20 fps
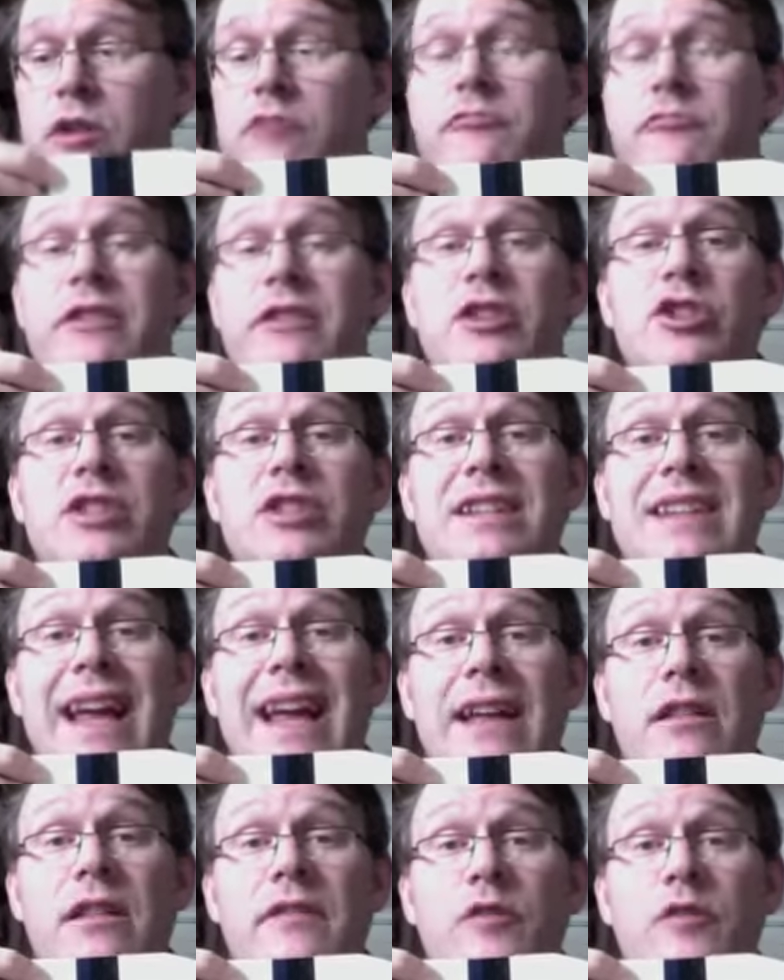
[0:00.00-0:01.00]
reaches the
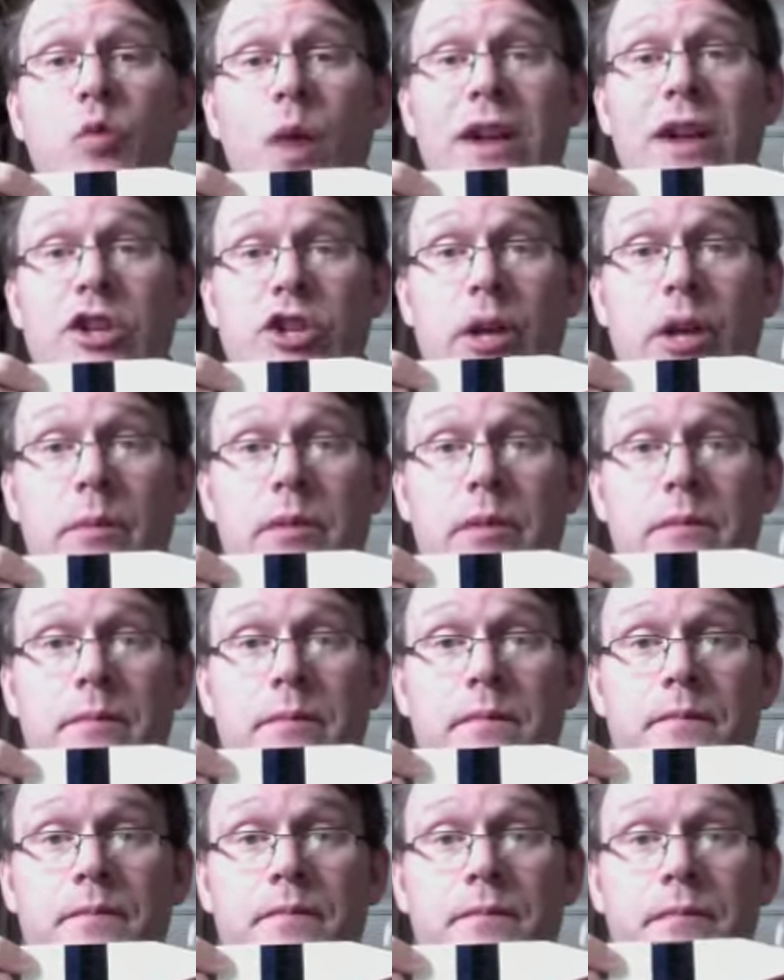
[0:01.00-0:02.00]
tail of the white ship.
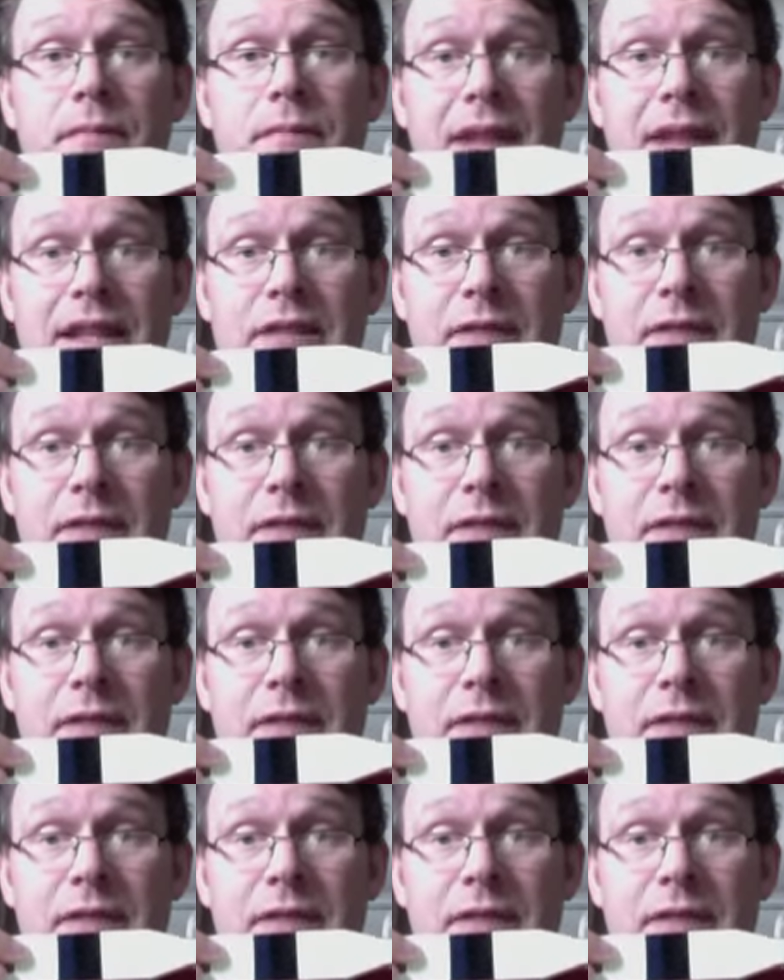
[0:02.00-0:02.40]
That's